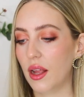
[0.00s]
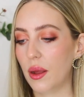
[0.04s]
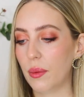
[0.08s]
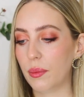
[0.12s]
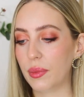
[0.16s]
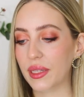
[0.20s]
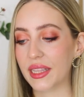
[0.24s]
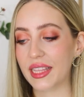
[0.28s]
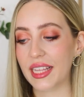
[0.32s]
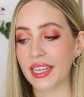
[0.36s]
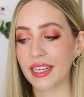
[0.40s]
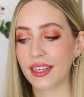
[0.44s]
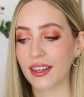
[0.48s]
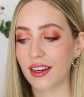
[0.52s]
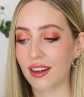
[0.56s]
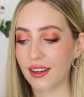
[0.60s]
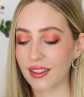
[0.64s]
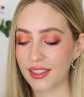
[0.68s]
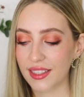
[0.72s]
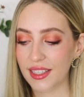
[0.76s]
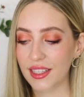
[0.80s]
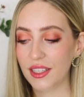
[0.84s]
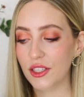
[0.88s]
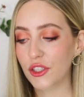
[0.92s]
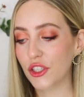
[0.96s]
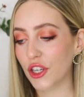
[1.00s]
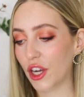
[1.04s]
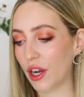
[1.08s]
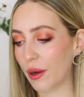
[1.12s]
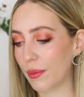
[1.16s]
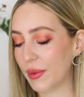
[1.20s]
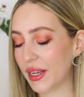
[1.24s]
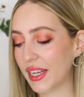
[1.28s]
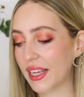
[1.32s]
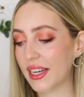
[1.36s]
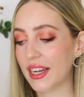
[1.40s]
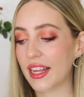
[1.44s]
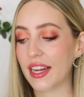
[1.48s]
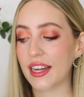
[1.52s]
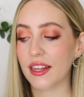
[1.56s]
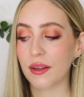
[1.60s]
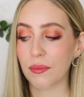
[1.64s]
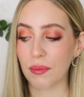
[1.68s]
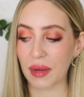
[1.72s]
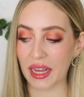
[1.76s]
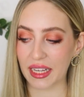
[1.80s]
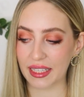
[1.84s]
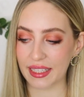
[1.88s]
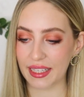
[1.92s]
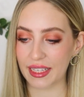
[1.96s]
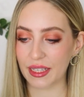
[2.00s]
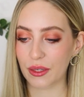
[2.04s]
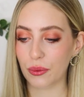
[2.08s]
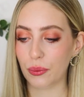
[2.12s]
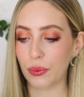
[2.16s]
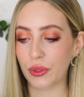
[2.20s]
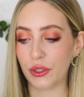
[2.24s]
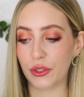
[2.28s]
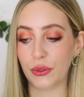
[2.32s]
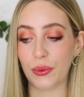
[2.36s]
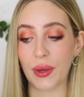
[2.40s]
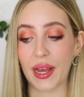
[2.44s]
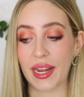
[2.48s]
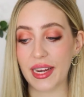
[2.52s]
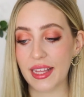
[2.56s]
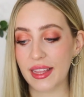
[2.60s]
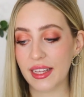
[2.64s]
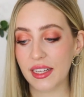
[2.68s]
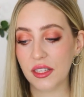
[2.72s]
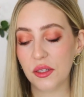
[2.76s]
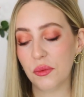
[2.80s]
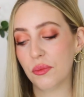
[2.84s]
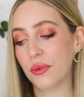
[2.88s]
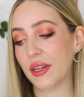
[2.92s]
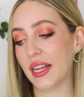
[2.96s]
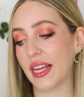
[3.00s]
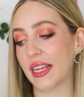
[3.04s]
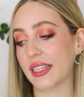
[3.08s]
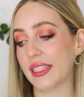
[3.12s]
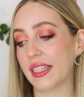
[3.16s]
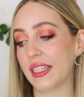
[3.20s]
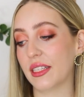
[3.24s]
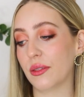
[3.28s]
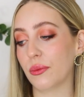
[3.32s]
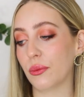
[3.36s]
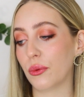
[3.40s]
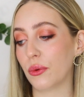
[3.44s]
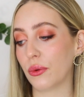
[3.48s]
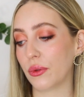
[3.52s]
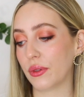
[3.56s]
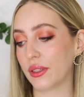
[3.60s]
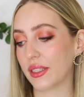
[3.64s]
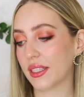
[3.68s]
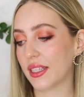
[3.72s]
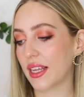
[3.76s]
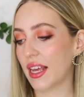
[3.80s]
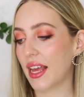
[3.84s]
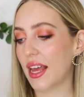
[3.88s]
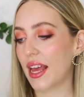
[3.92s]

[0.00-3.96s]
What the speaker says: but their guardian, charming and enigmatic, will do anything to protect his wards.